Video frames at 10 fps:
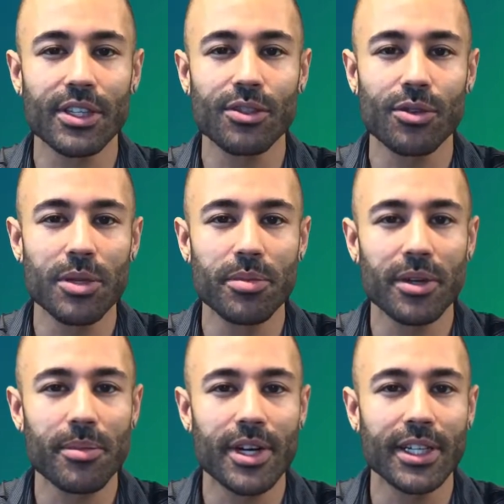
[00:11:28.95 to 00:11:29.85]
So keep that
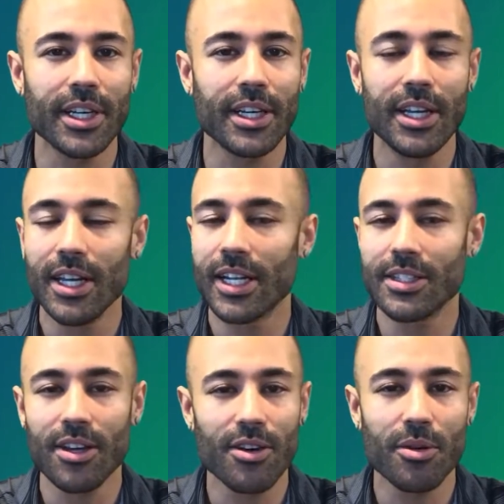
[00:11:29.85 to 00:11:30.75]
in mind, that it's
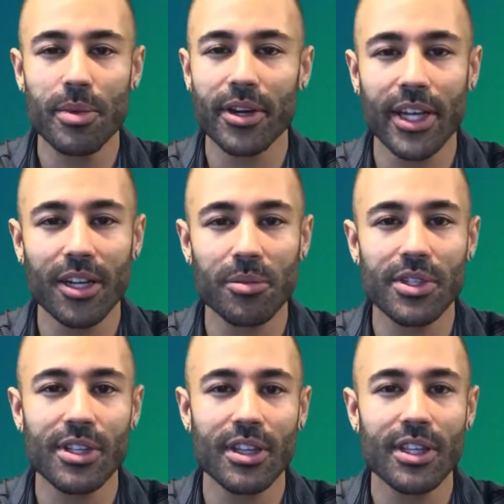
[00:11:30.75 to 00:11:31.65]
not all about cannabis,
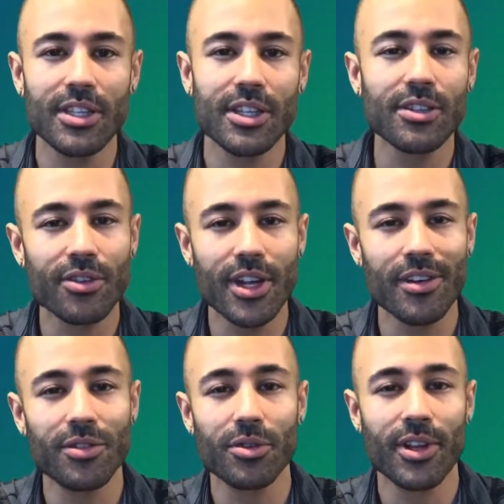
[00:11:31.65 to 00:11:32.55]
that these things are
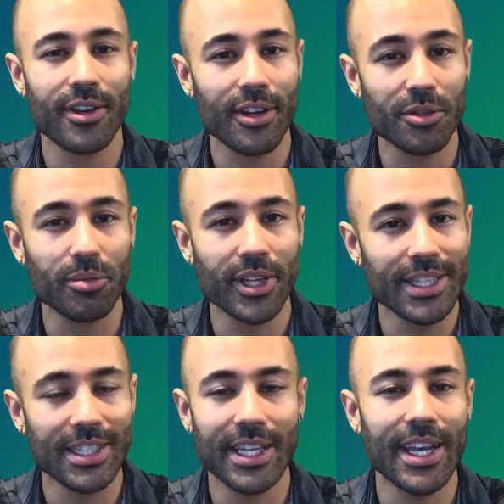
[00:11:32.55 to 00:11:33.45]
native to a lot of other
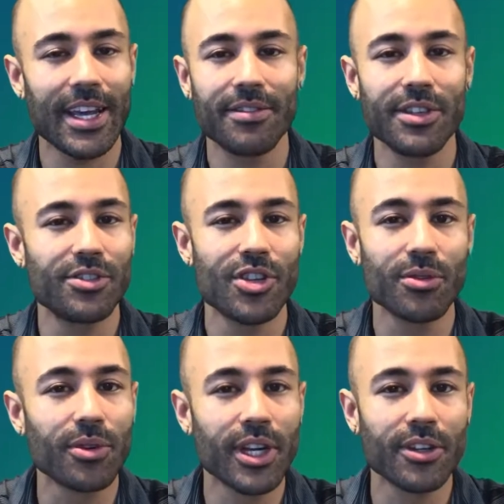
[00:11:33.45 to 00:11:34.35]
plants, and they have these
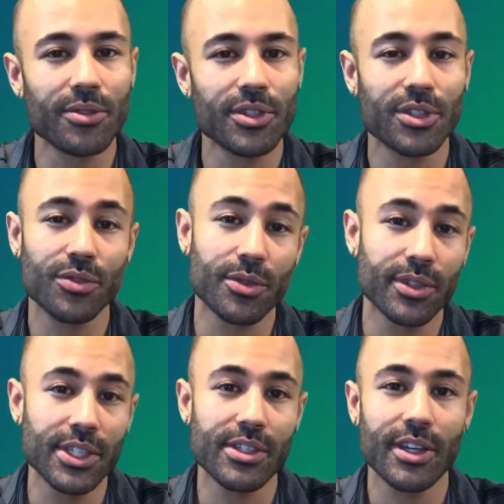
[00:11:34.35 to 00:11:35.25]
general characteristics for a
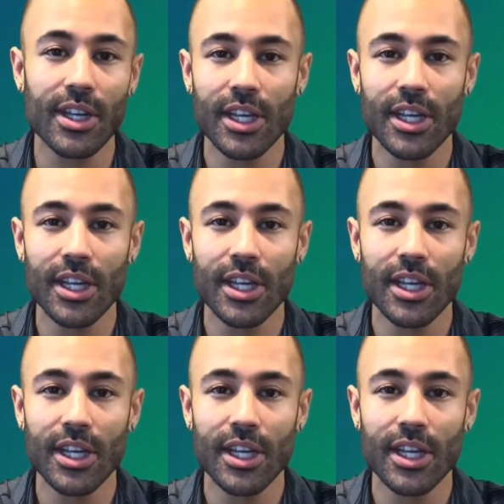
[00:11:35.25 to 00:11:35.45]
reason.